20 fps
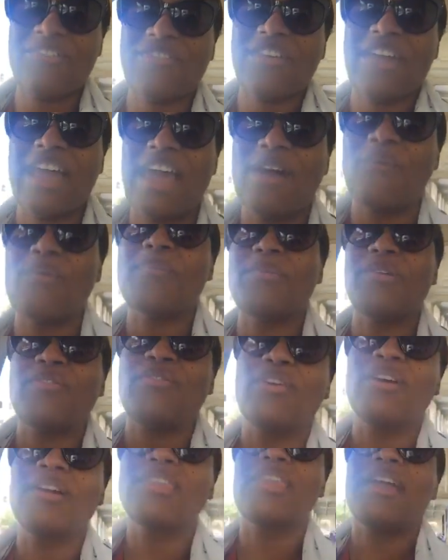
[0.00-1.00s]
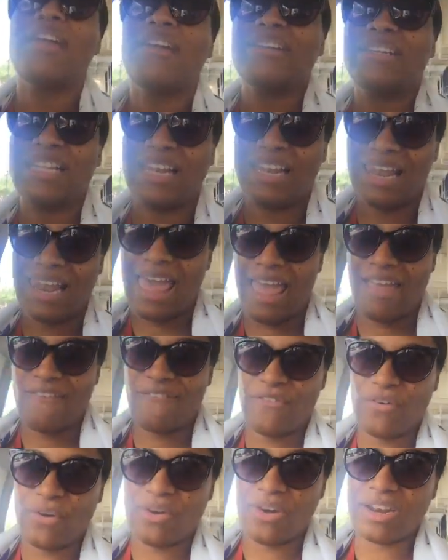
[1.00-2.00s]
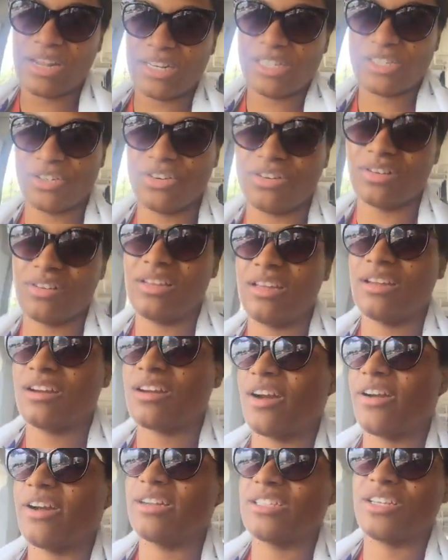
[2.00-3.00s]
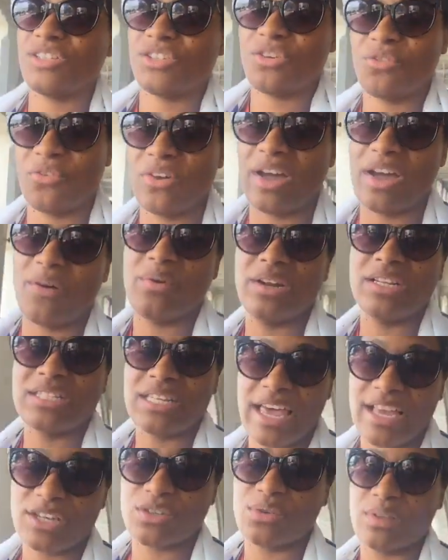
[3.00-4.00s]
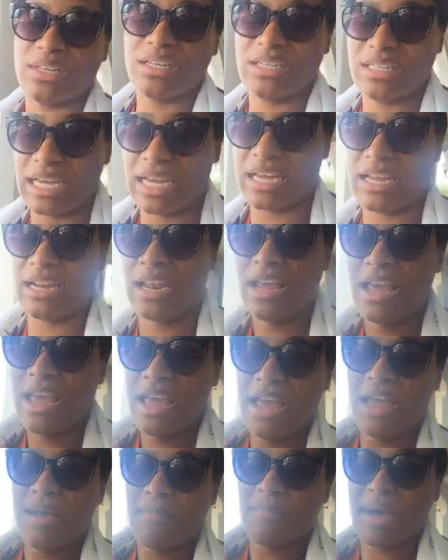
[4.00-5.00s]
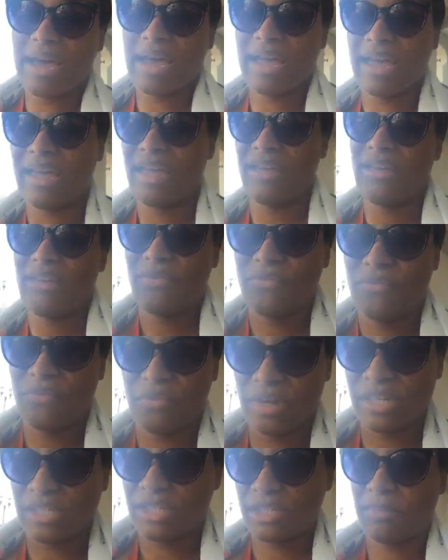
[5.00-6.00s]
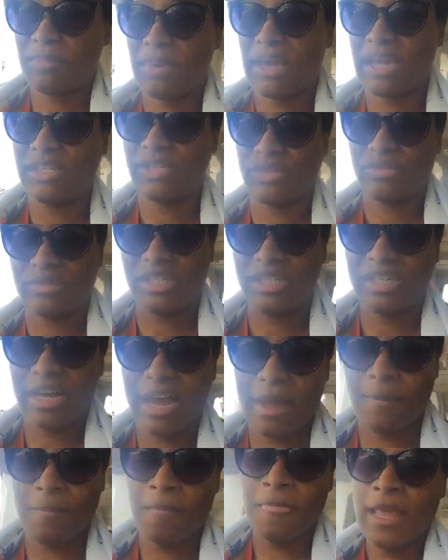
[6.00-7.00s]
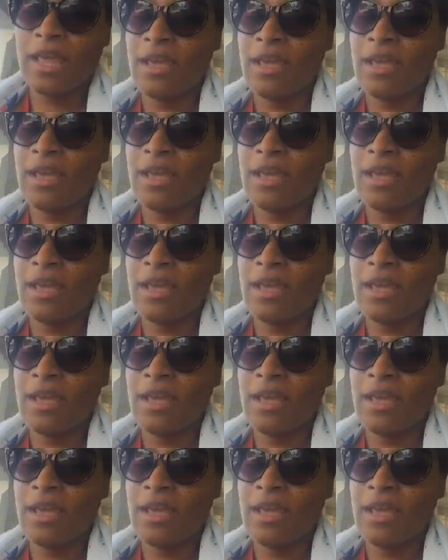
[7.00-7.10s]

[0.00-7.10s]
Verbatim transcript: never had one before. They are delightful and I strongly encourage that you find one that's actually done by a French pastry shop.